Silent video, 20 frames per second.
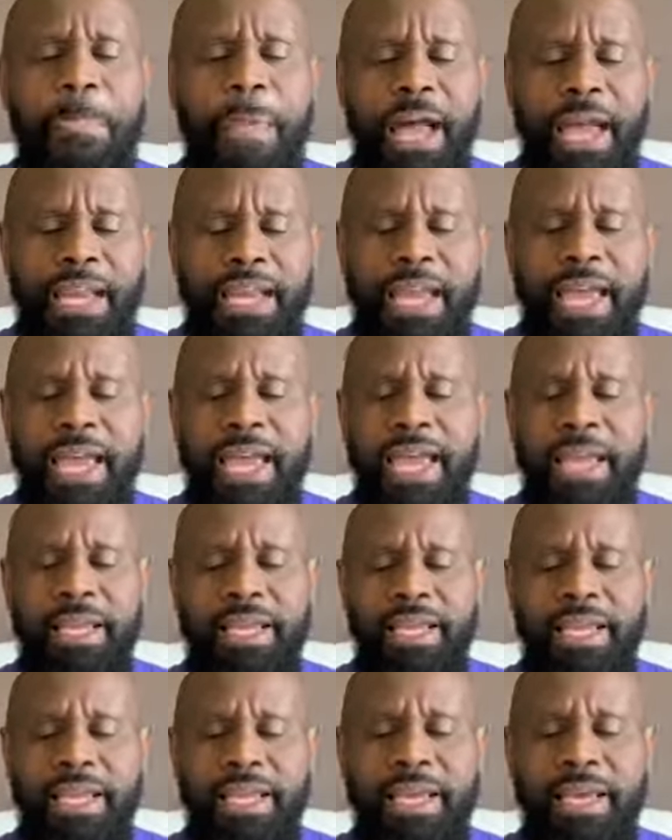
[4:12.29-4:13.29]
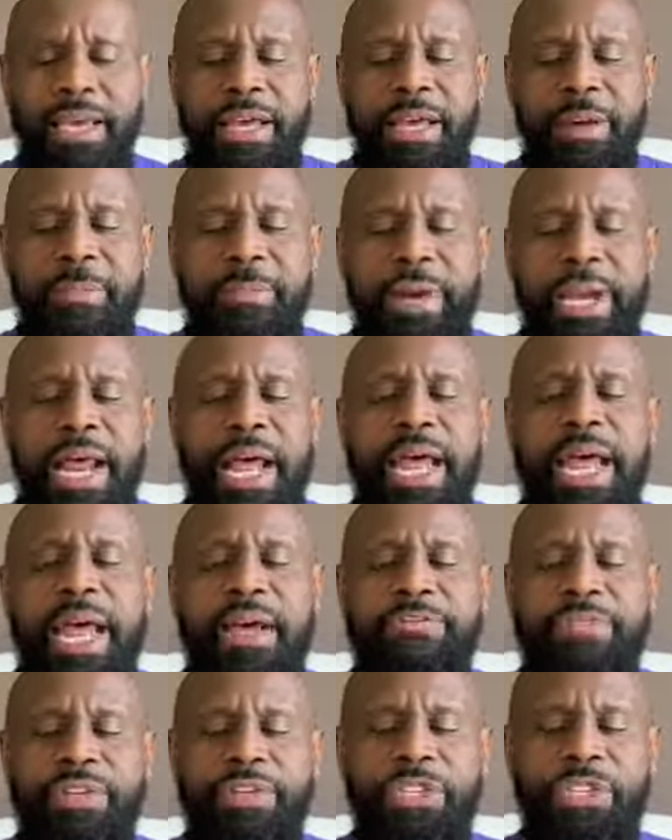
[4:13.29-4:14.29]
I can't but I
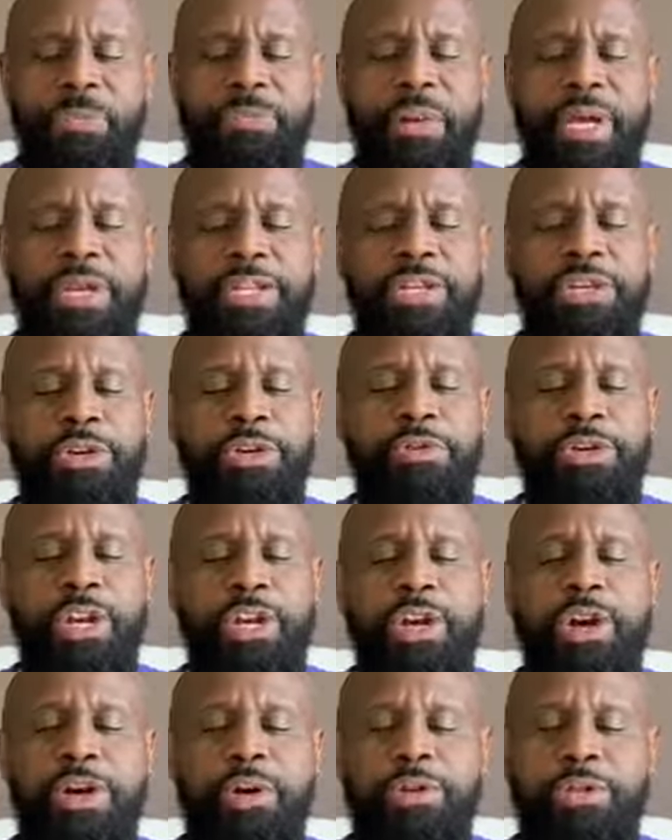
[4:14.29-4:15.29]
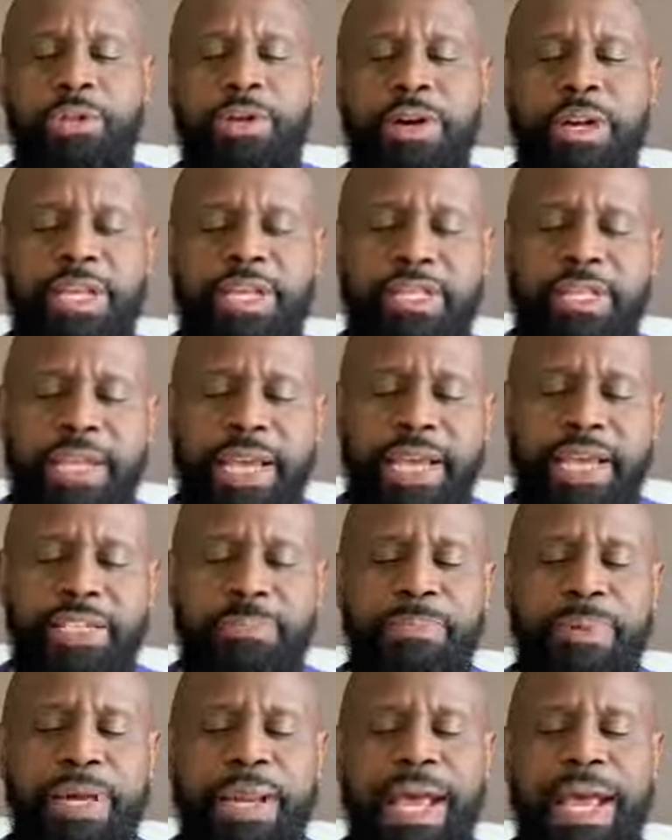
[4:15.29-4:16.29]
have to speak to you. It goes on and says,
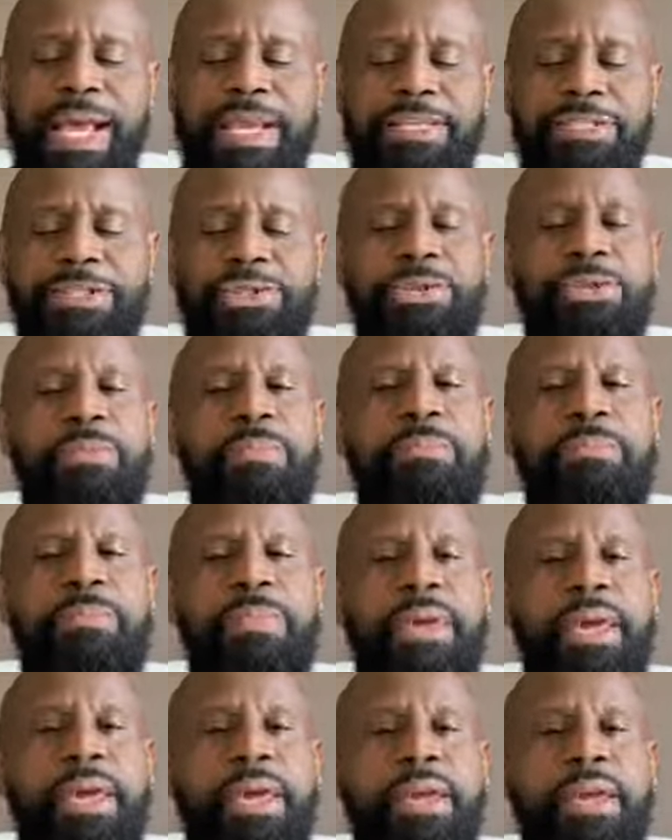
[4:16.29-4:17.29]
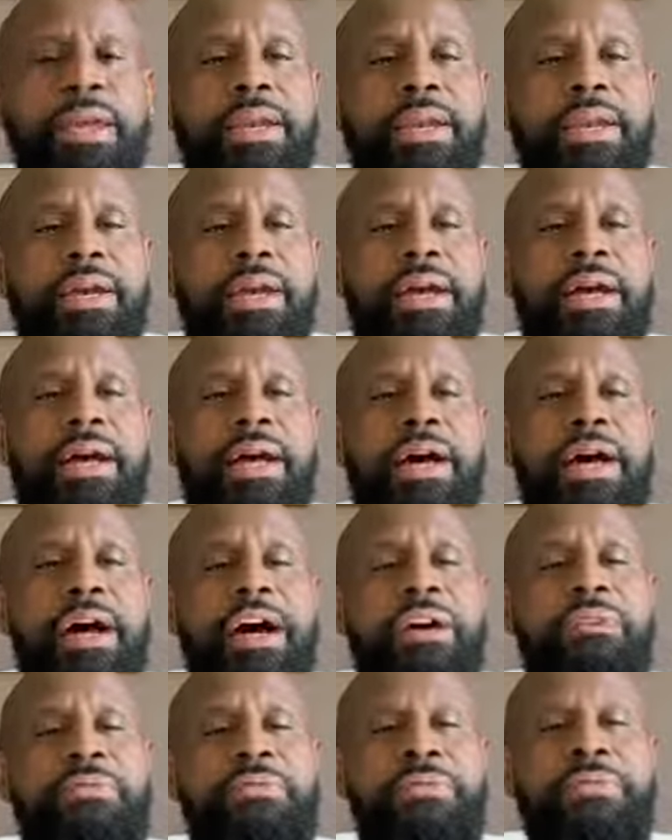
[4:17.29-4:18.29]
but as to men
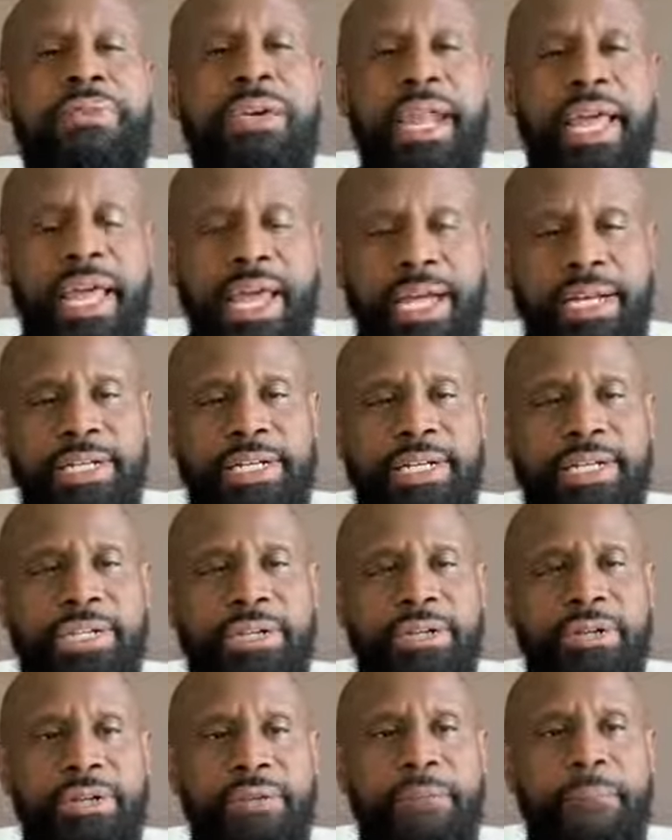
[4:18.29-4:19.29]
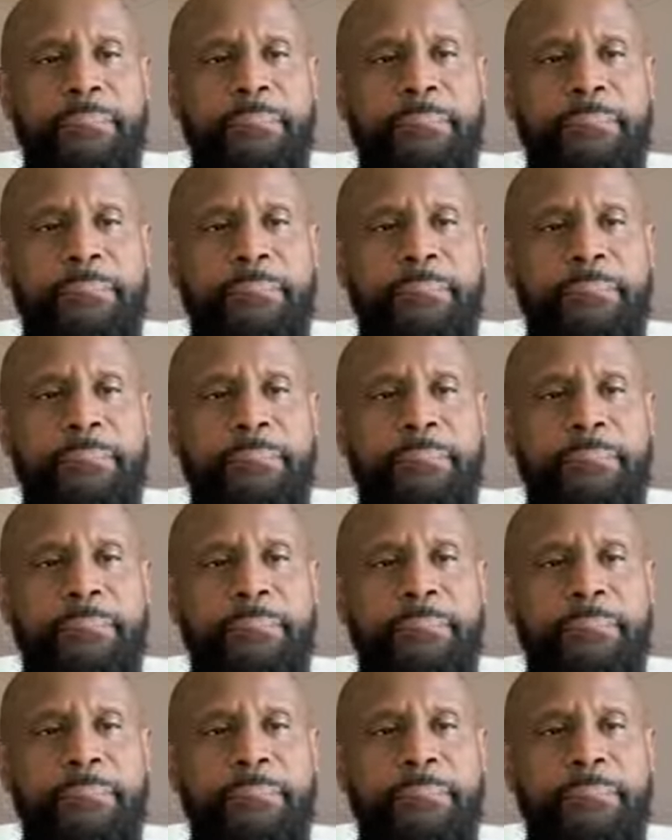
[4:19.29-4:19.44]
of flesh.